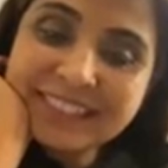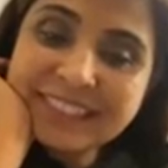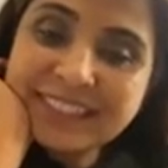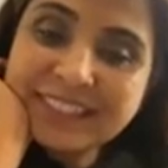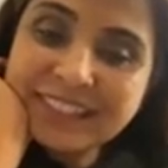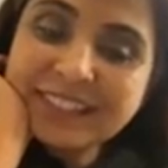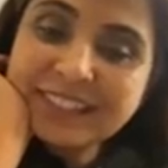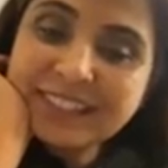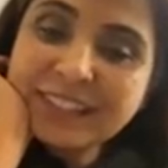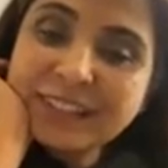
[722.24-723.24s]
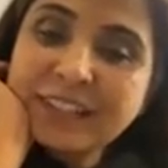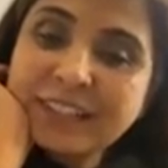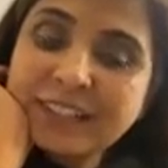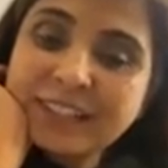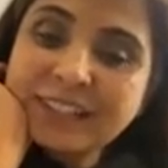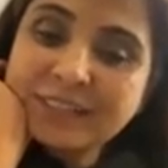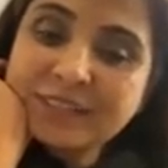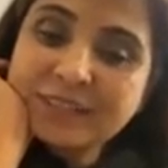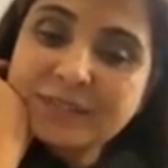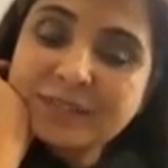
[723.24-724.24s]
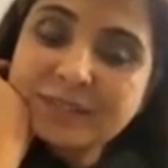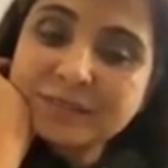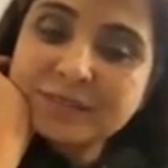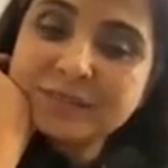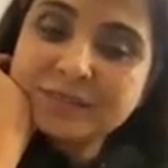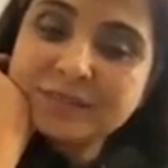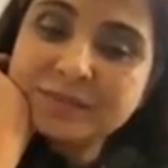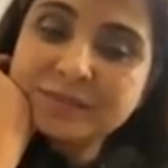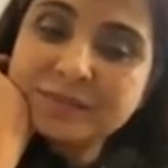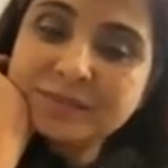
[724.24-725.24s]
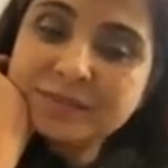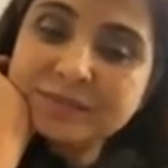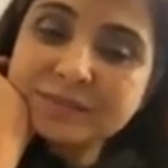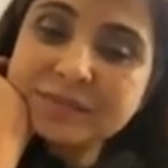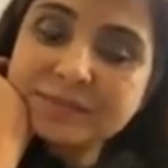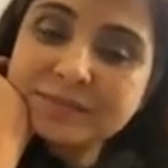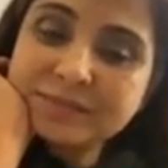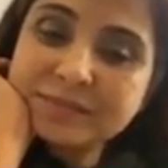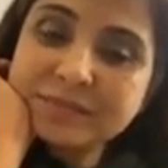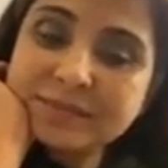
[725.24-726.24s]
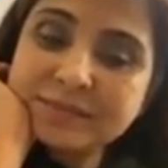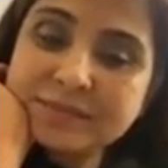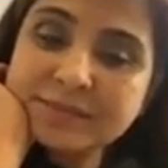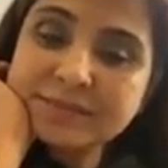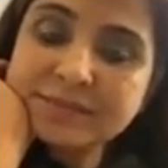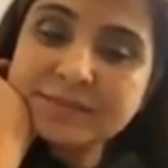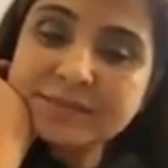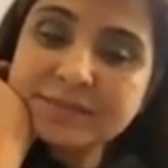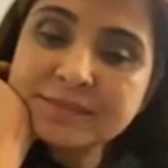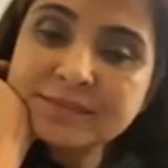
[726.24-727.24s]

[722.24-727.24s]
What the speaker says: (not speaking)